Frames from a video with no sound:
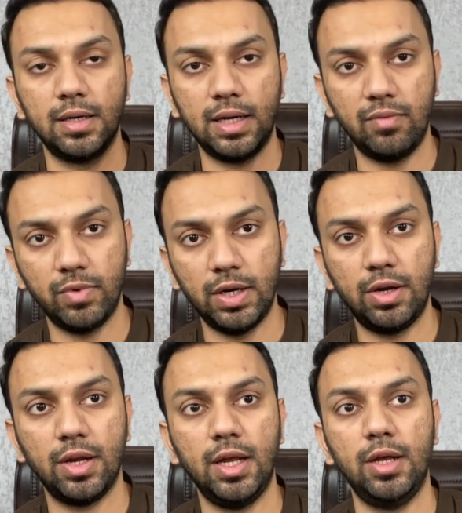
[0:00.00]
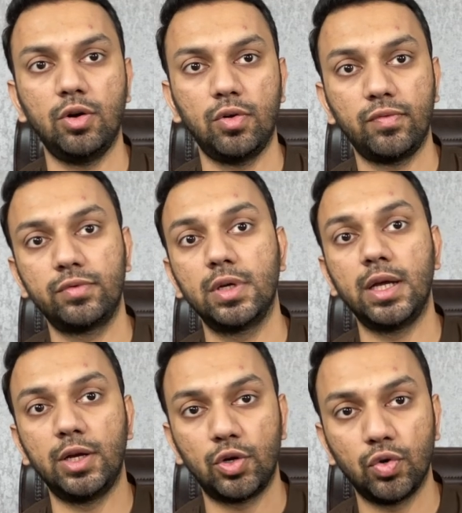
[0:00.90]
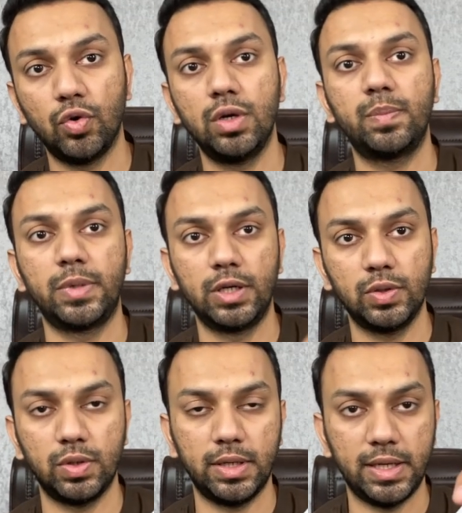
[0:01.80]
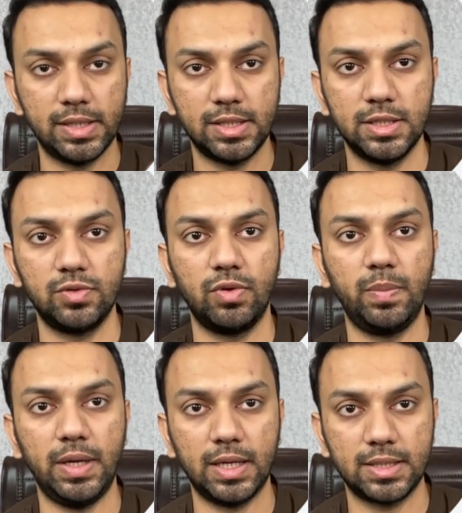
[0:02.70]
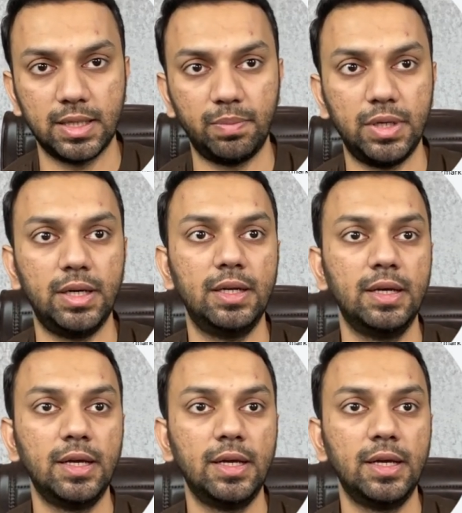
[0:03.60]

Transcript: inventory of the enrolled particular essence will be accepted,